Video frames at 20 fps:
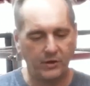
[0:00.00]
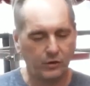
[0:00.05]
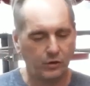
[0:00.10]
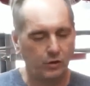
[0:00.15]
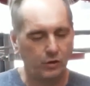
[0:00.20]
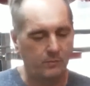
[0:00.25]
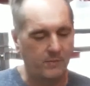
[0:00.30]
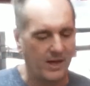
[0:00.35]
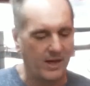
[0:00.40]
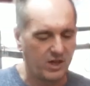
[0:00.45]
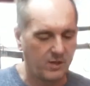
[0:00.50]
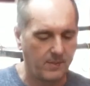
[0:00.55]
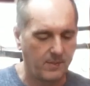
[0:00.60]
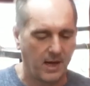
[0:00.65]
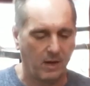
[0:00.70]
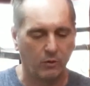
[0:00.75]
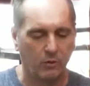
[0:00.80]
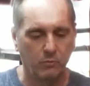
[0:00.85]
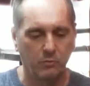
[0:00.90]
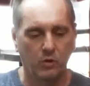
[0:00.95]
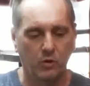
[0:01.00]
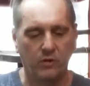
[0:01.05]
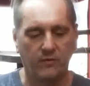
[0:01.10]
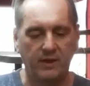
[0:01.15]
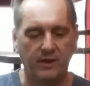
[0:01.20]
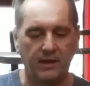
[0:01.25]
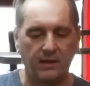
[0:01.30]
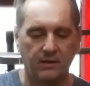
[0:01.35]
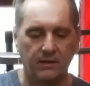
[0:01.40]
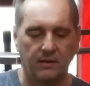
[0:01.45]
too much about
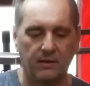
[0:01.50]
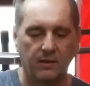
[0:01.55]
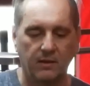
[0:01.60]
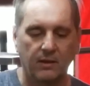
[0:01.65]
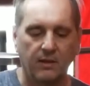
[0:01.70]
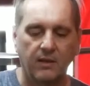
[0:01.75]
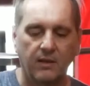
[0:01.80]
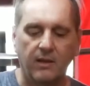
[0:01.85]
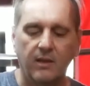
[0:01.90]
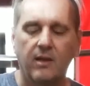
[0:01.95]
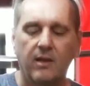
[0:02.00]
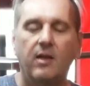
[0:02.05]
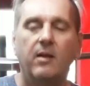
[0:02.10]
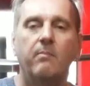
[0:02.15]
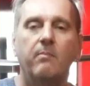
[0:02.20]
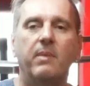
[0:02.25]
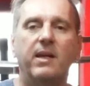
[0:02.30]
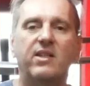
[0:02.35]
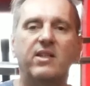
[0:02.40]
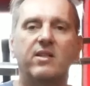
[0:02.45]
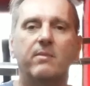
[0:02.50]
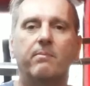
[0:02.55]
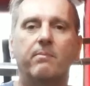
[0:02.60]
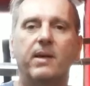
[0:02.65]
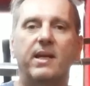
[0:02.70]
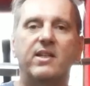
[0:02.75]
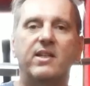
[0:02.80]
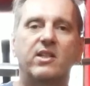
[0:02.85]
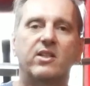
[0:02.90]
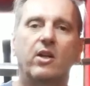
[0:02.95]
removing bits and
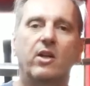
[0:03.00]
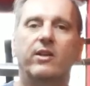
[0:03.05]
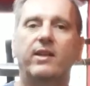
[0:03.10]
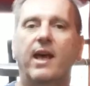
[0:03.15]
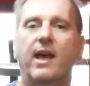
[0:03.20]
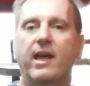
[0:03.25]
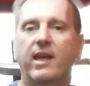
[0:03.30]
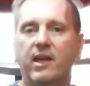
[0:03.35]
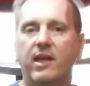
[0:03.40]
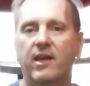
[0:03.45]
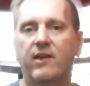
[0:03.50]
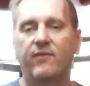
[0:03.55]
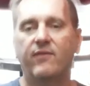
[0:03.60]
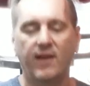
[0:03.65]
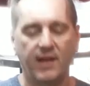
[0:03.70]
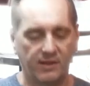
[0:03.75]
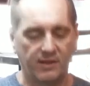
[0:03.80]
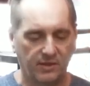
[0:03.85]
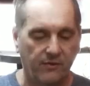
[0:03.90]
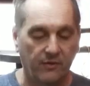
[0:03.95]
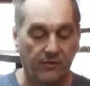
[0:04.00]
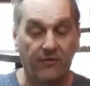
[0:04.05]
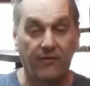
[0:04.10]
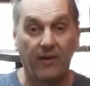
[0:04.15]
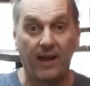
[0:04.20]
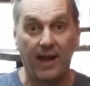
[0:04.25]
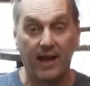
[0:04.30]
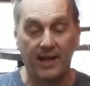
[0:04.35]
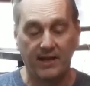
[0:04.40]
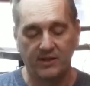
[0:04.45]
pieces like that air vent or
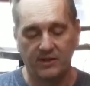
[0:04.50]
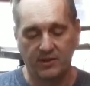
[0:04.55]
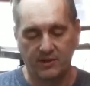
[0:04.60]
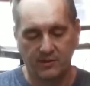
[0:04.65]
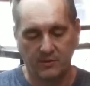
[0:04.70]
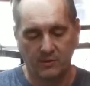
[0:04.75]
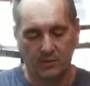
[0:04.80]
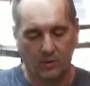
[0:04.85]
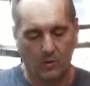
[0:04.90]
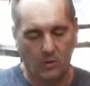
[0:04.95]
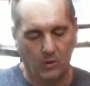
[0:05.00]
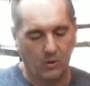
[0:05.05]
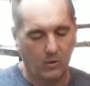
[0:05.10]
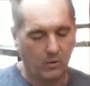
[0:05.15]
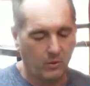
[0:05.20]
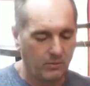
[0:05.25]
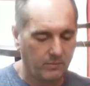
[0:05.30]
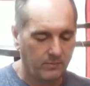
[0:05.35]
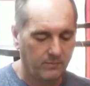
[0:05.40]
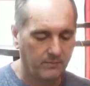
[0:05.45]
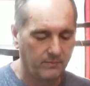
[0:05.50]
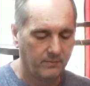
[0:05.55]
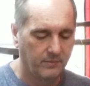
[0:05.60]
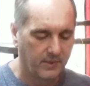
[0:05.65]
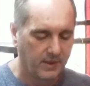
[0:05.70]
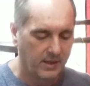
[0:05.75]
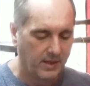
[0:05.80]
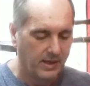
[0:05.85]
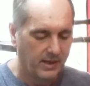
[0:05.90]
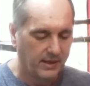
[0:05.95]
fans or
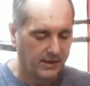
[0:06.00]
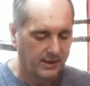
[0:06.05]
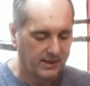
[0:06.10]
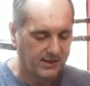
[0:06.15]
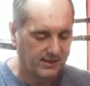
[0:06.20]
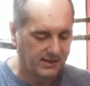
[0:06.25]
these